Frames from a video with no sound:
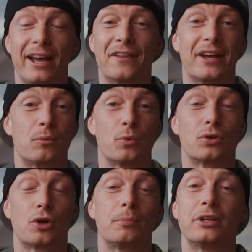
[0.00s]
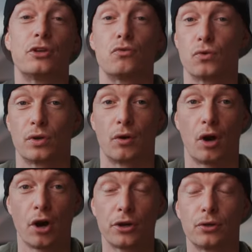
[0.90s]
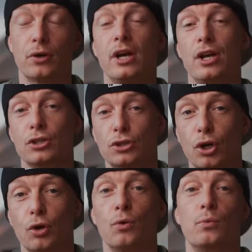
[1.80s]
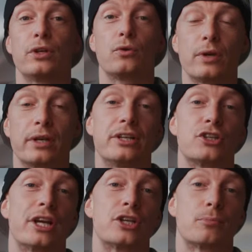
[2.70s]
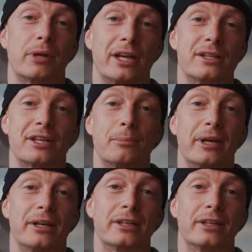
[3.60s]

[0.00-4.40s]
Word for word: and that would completely ruin our our audio, so we quickly changed plans and made